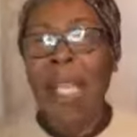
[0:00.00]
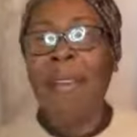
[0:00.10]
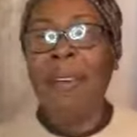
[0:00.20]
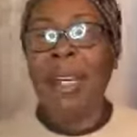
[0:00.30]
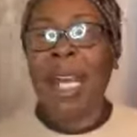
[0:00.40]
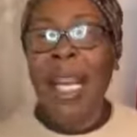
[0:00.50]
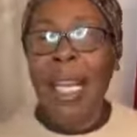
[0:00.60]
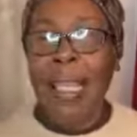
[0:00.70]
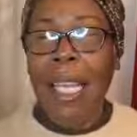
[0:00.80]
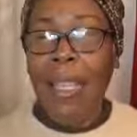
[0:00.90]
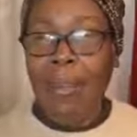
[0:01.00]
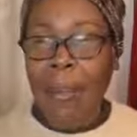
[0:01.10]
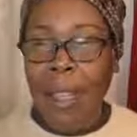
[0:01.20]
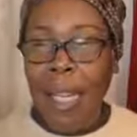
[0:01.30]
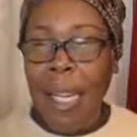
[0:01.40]
Father God, I thank you,
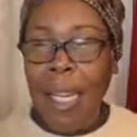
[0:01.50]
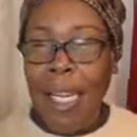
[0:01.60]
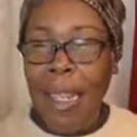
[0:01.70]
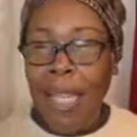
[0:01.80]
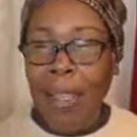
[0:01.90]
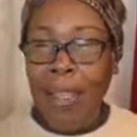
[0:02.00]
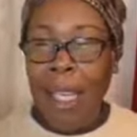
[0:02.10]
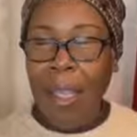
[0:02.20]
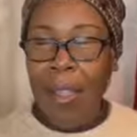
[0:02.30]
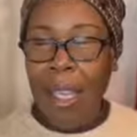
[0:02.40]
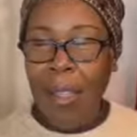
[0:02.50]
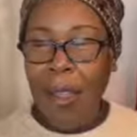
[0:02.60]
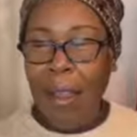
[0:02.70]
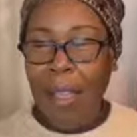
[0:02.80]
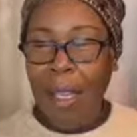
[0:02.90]
Father God. I thank you, thank you, thank you,
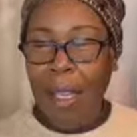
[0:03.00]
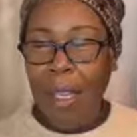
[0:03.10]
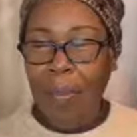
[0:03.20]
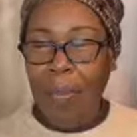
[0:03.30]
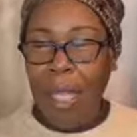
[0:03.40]
Father God.